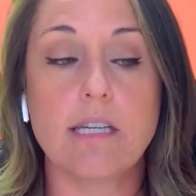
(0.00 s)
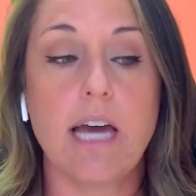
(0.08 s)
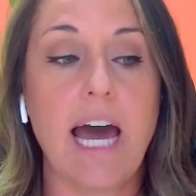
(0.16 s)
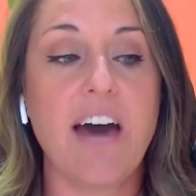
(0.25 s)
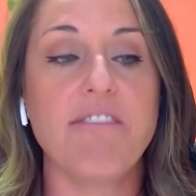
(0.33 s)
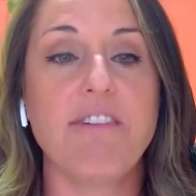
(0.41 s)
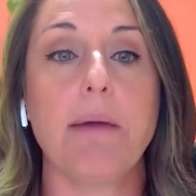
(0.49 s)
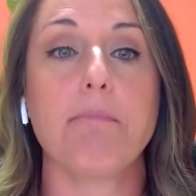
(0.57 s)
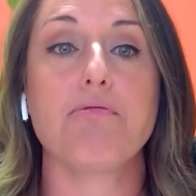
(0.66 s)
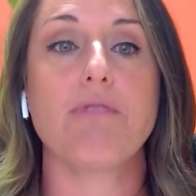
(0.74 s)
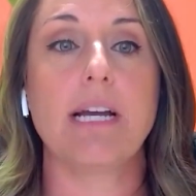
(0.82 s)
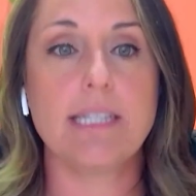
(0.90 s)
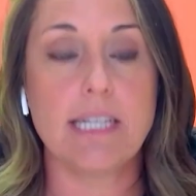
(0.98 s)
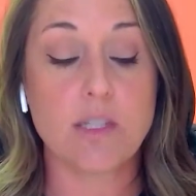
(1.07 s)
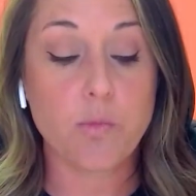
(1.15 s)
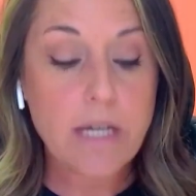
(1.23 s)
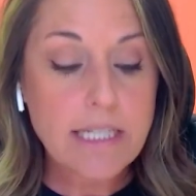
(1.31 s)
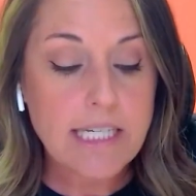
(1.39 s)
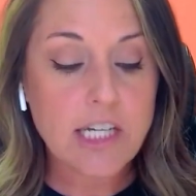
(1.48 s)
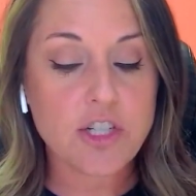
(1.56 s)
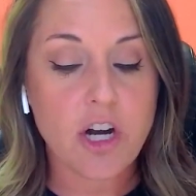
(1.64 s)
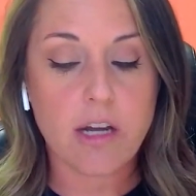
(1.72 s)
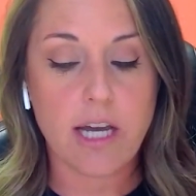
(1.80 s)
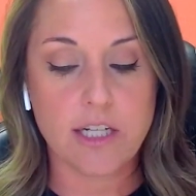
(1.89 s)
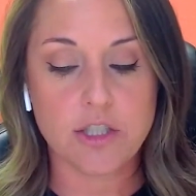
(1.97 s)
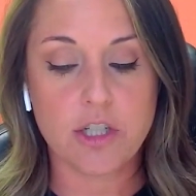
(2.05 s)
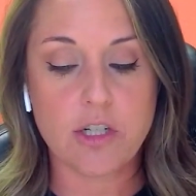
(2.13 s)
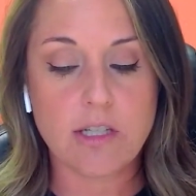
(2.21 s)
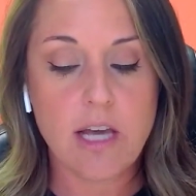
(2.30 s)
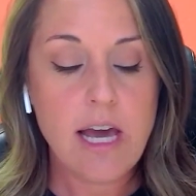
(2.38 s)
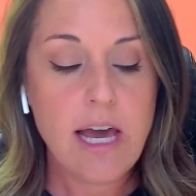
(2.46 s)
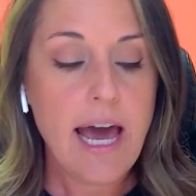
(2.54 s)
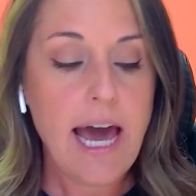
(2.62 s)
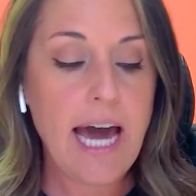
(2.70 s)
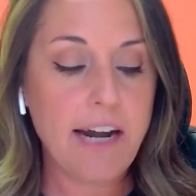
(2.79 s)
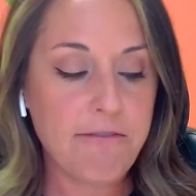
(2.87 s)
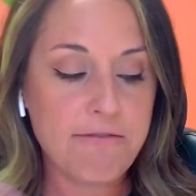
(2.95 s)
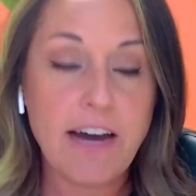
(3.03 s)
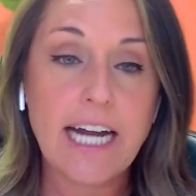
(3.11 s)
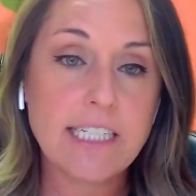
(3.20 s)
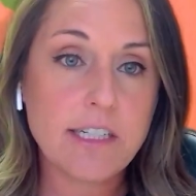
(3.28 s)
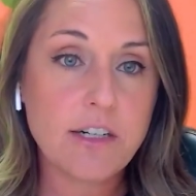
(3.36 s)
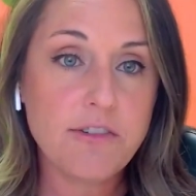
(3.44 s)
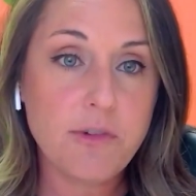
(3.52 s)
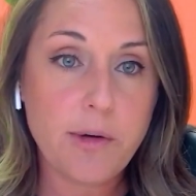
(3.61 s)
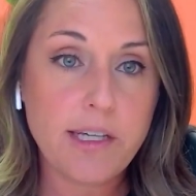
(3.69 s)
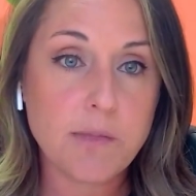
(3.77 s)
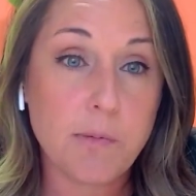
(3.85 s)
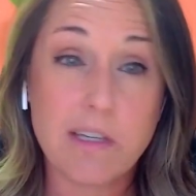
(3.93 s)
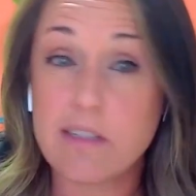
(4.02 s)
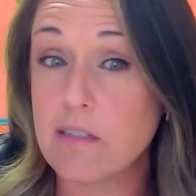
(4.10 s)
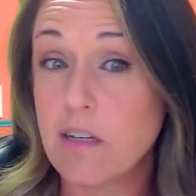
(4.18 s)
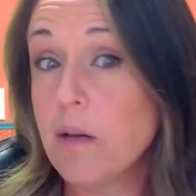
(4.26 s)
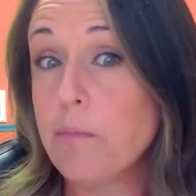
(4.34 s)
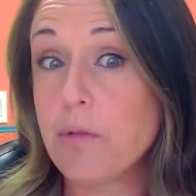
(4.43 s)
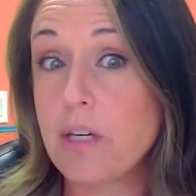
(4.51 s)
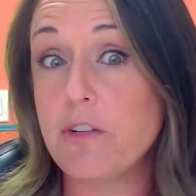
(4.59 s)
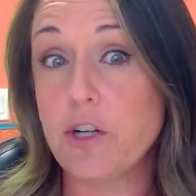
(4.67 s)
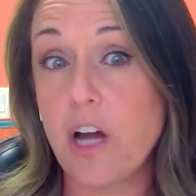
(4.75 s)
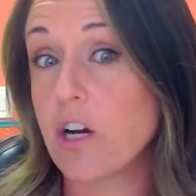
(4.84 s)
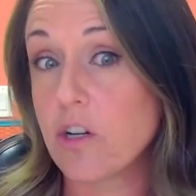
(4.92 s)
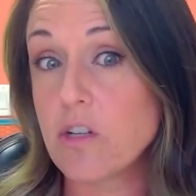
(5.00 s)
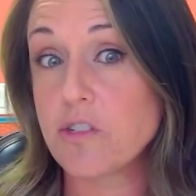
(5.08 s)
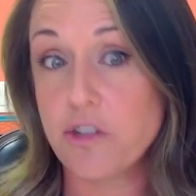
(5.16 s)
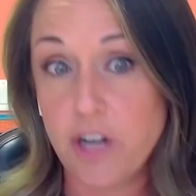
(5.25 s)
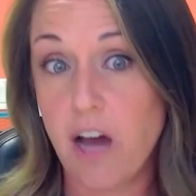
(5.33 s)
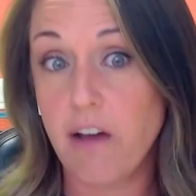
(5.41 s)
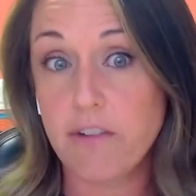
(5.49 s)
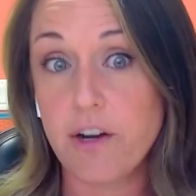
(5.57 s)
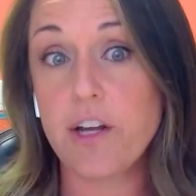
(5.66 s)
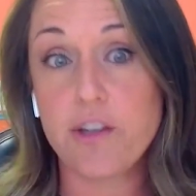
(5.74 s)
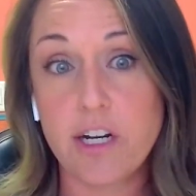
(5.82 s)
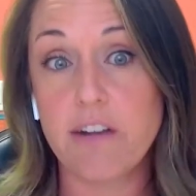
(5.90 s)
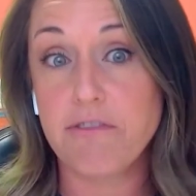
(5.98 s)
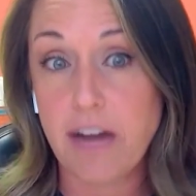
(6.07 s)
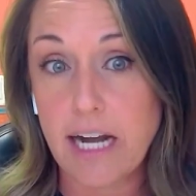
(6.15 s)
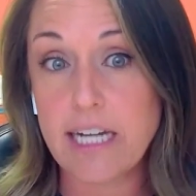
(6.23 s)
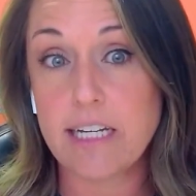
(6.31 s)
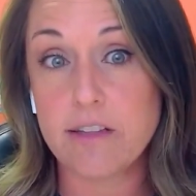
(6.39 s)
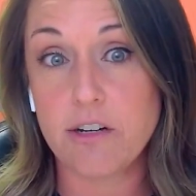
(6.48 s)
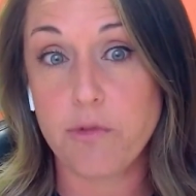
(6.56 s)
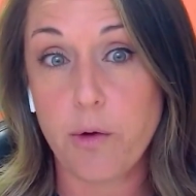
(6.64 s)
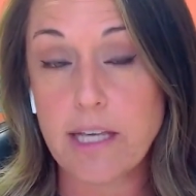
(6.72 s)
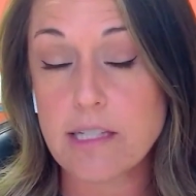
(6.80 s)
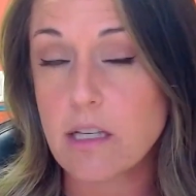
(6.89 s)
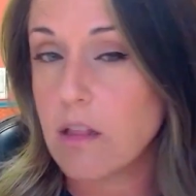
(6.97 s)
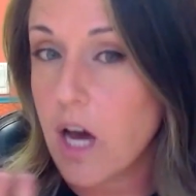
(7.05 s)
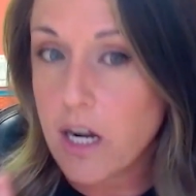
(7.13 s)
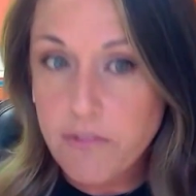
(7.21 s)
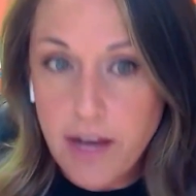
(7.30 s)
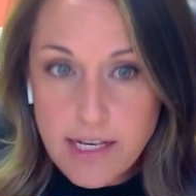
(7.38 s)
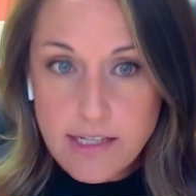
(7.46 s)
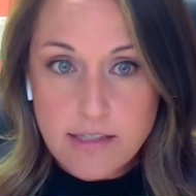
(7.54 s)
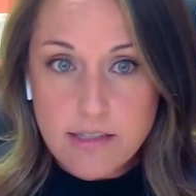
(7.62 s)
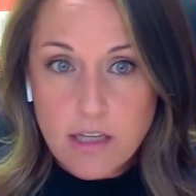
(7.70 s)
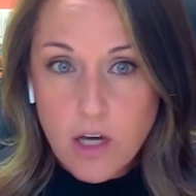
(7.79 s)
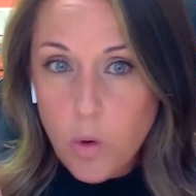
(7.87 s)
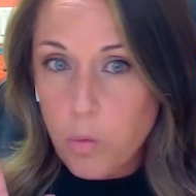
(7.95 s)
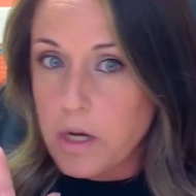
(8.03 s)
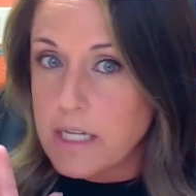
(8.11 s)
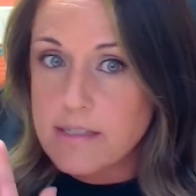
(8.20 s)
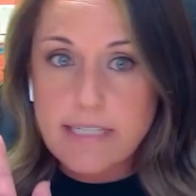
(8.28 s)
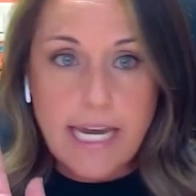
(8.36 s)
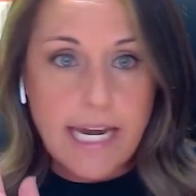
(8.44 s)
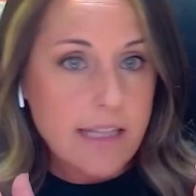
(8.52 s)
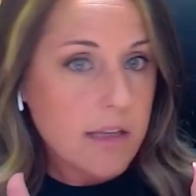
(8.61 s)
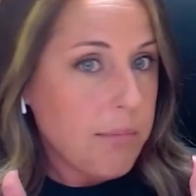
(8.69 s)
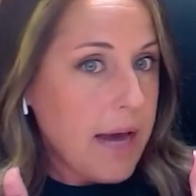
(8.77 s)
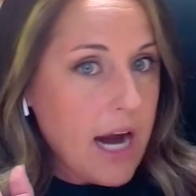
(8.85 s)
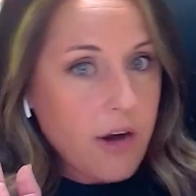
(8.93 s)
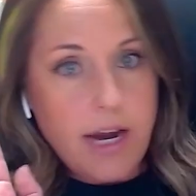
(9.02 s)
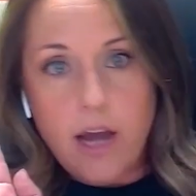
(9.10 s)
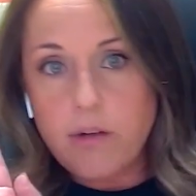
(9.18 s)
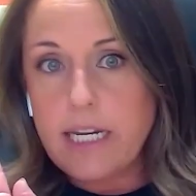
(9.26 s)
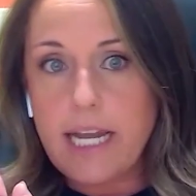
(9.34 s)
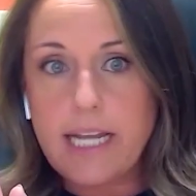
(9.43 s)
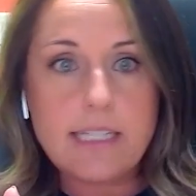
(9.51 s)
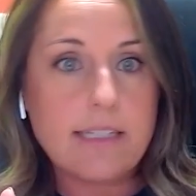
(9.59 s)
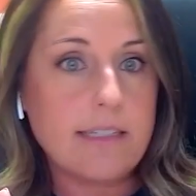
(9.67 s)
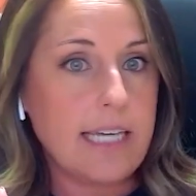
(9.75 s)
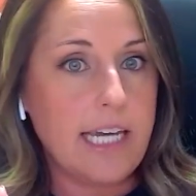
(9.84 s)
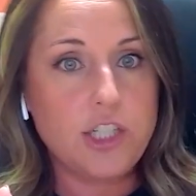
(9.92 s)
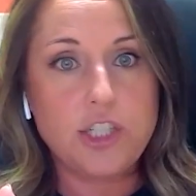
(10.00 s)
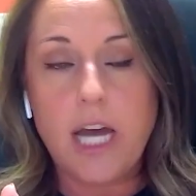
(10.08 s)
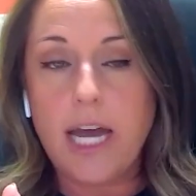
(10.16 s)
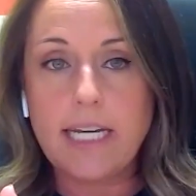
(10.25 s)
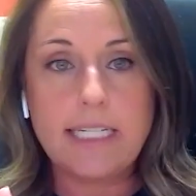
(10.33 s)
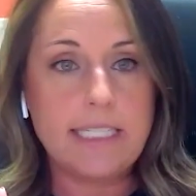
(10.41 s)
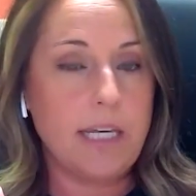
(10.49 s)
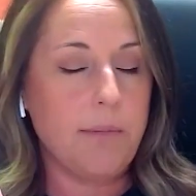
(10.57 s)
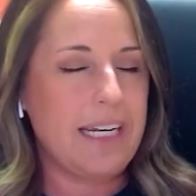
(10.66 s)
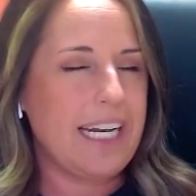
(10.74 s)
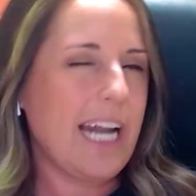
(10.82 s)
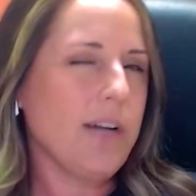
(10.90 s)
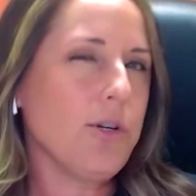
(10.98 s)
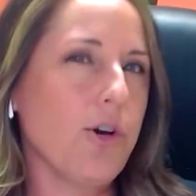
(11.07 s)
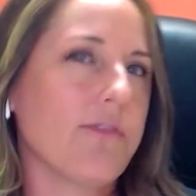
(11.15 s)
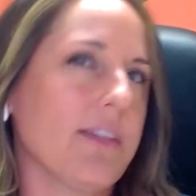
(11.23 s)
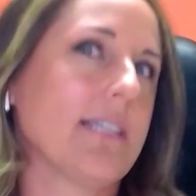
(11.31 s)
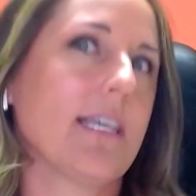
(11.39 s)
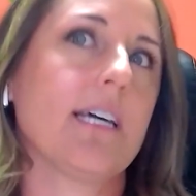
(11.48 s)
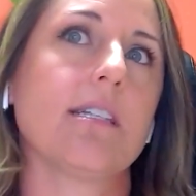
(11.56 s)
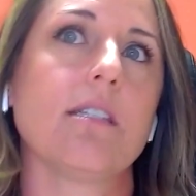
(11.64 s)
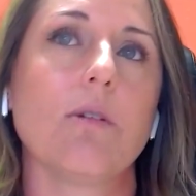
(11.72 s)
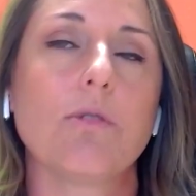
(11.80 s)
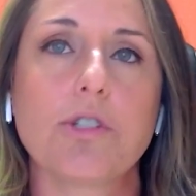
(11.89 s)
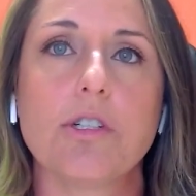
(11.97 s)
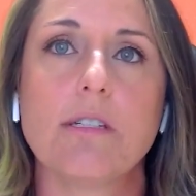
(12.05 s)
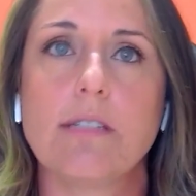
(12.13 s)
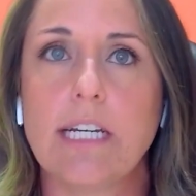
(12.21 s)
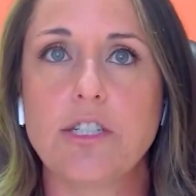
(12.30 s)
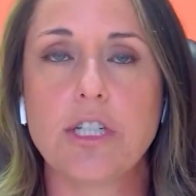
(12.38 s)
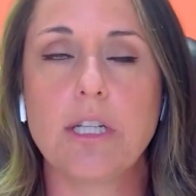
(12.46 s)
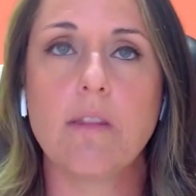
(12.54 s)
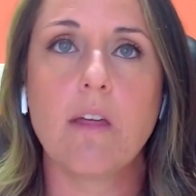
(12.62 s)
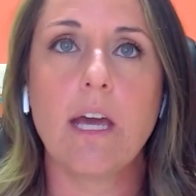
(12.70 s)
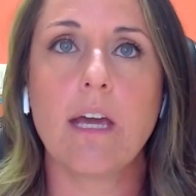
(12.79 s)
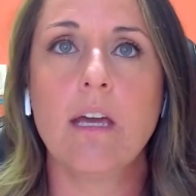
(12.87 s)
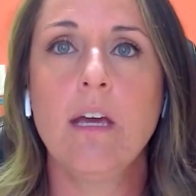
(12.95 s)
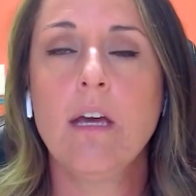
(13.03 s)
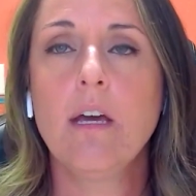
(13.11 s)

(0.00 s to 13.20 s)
to have a presence. We teach our catchers how to find their voice, because believe it or not, girls are not very good at finding their voice. A lot of us want to stay in the background and stay shy and timid. And I don't know if that's like a socialization thing.